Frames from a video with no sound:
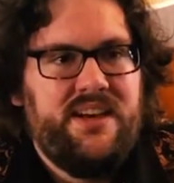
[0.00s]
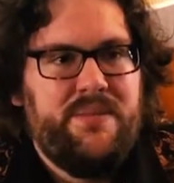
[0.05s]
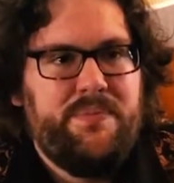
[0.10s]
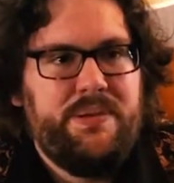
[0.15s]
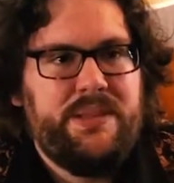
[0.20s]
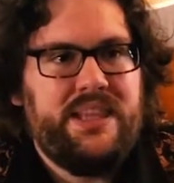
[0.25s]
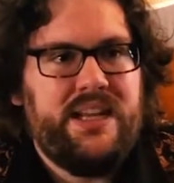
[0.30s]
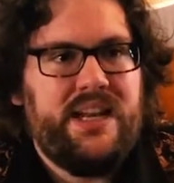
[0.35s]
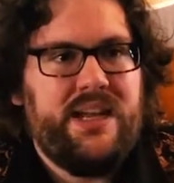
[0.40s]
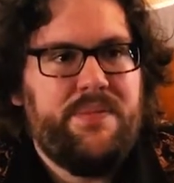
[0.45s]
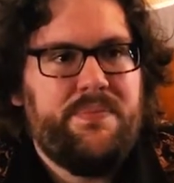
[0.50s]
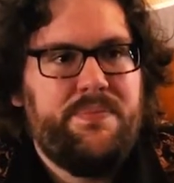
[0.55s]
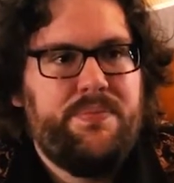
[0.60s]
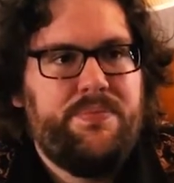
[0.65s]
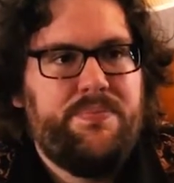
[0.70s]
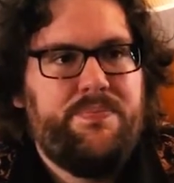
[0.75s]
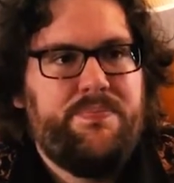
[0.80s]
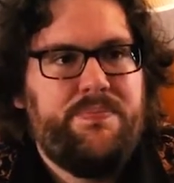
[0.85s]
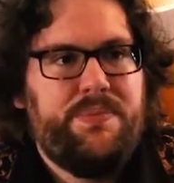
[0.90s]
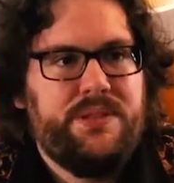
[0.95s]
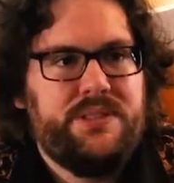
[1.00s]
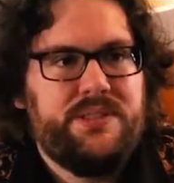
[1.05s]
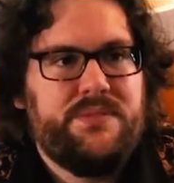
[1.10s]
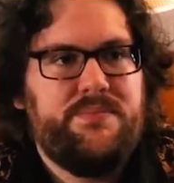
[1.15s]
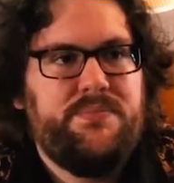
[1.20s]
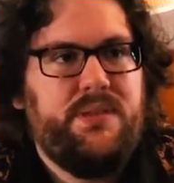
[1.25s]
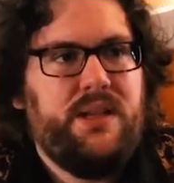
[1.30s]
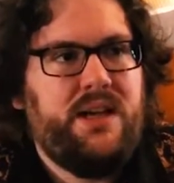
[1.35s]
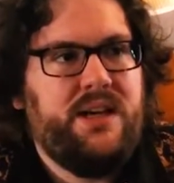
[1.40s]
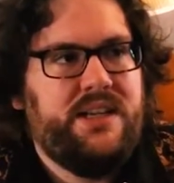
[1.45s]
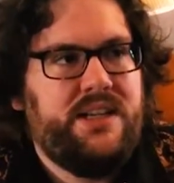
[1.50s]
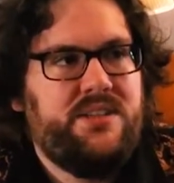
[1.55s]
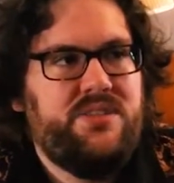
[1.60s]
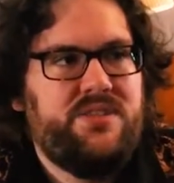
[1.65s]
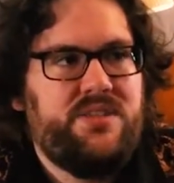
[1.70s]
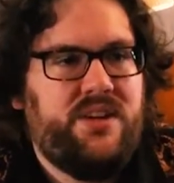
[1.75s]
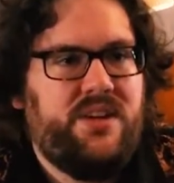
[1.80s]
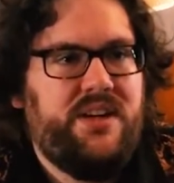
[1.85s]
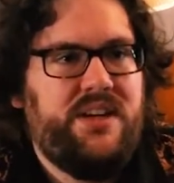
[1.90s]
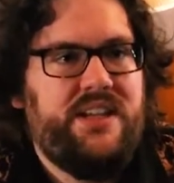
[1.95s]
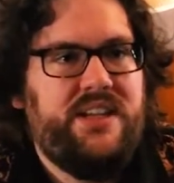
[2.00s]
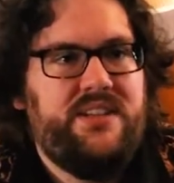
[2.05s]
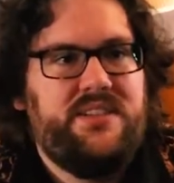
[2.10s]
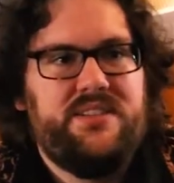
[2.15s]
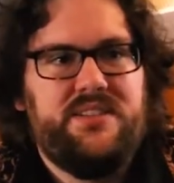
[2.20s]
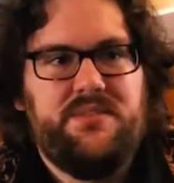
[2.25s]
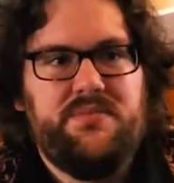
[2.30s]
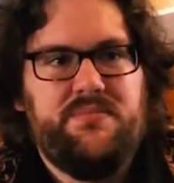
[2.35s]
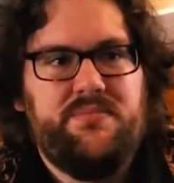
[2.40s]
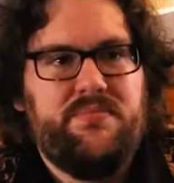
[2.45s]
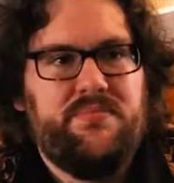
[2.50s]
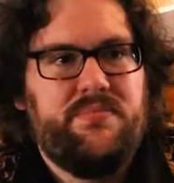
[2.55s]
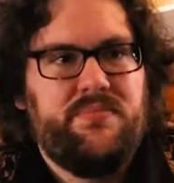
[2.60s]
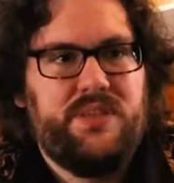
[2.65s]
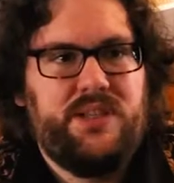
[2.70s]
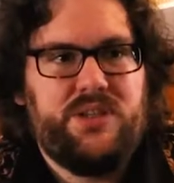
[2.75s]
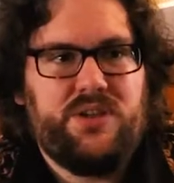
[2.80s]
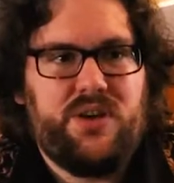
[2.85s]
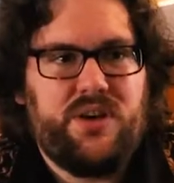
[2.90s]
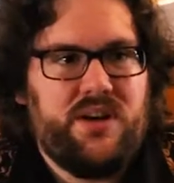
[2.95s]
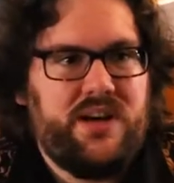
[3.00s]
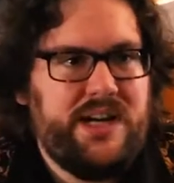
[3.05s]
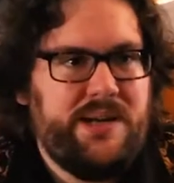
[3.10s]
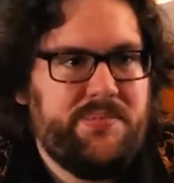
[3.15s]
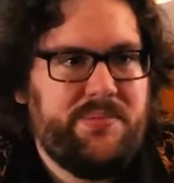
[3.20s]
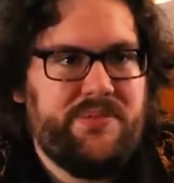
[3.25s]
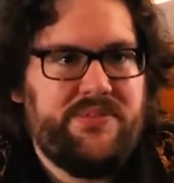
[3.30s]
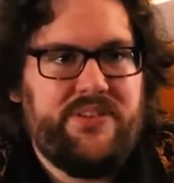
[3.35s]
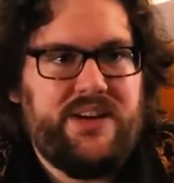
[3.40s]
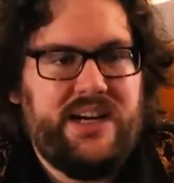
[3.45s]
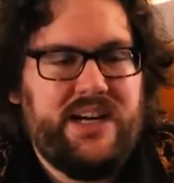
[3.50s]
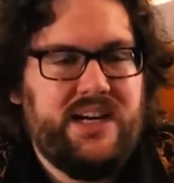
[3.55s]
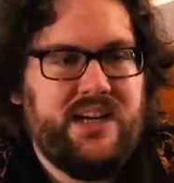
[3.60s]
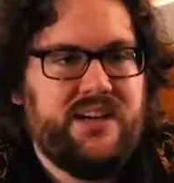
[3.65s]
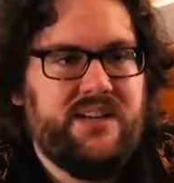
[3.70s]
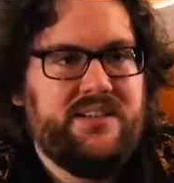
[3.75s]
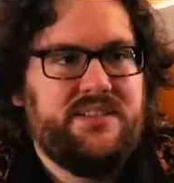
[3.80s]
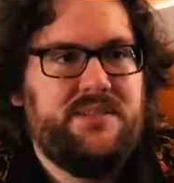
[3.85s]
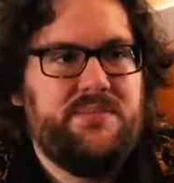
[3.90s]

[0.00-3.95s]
But then I put some plugins on it, some guitar amplifier,